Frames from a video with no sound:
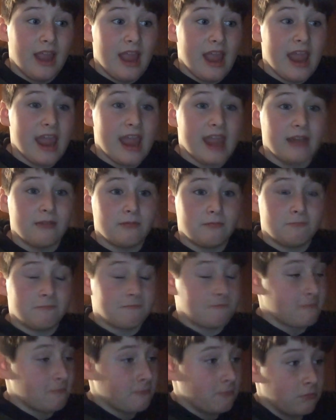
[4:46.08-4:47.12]
and
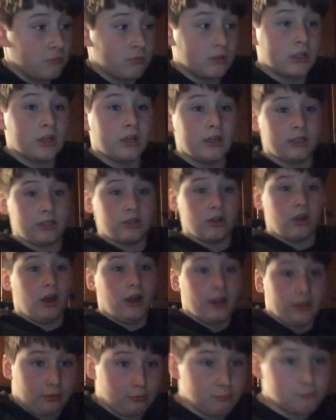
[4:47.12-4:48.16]
can
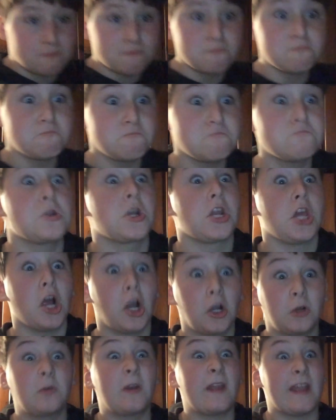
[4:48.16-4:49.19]
cause pretty
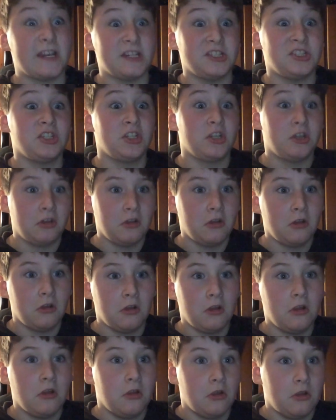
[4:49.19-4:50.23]
hard rage.
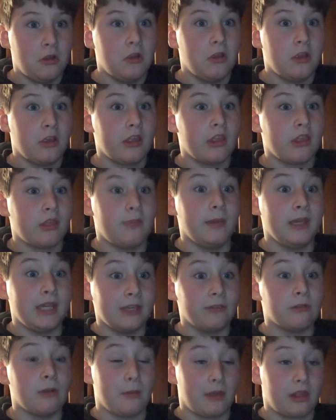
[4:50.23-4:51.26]

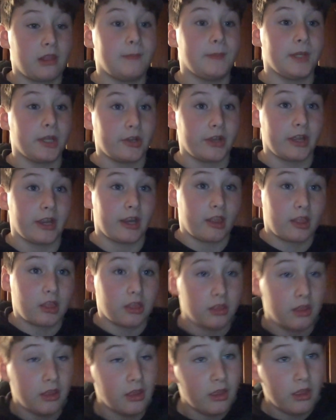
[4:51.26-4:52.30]
Speaking from
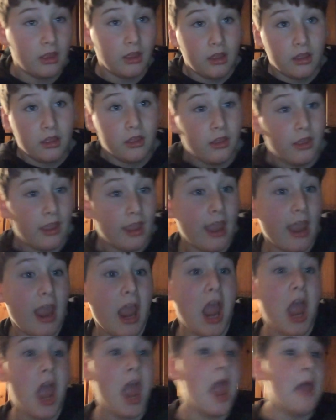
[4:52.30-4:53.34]
experience.
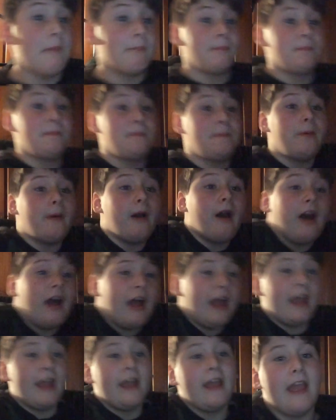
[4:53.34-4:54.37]

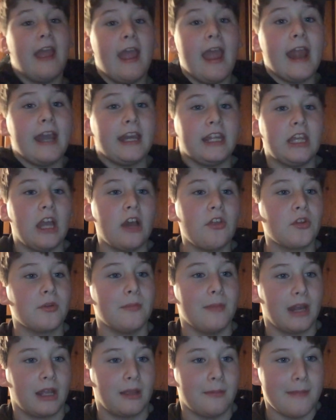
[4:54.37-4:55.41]
But any other
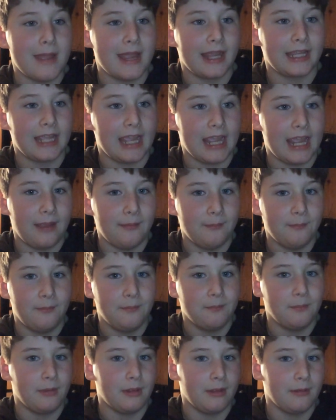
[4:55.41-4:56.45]
Mega Man game
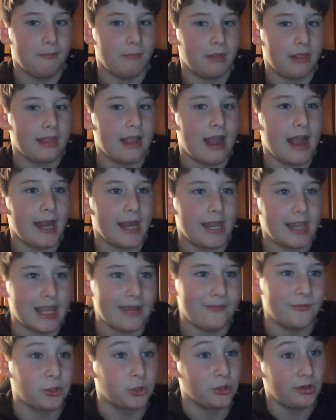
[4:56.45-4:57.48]
besides
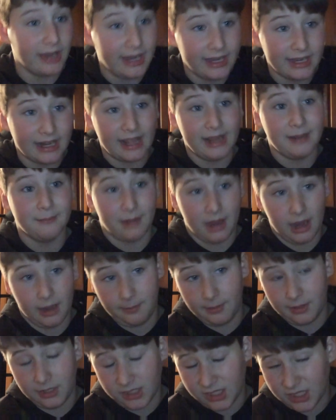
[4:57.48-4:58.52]
7 or 8, in my
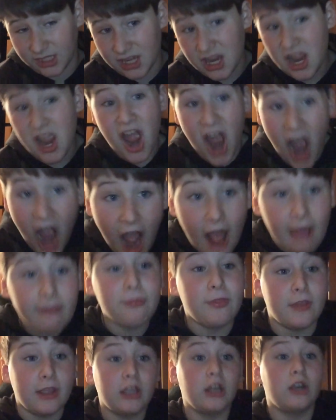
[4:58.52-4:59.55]
opinion, I
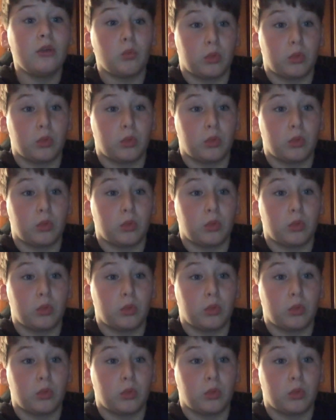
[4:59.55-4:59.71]
think are